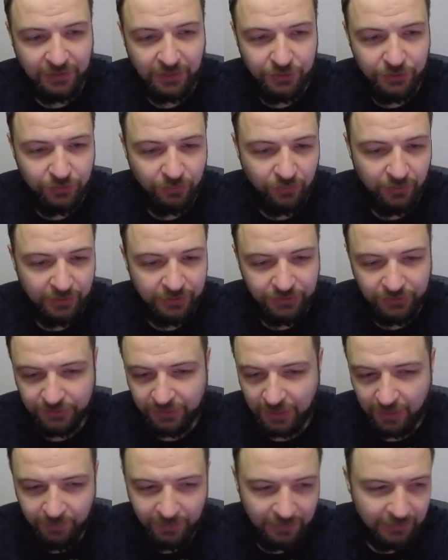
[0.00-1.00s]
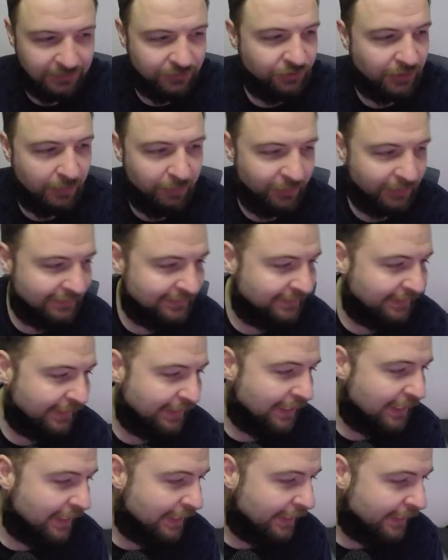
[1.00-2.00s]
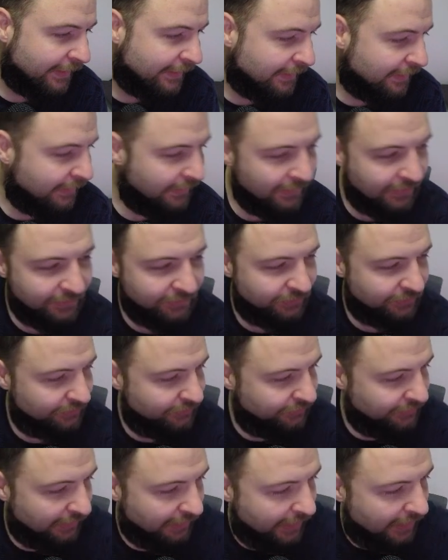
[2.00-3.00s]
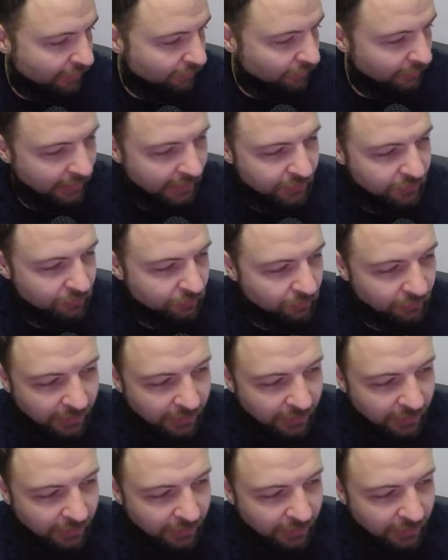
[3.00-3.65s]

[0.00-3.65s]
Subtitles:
I join, just come in, drop in, say hi. Just check out what I do.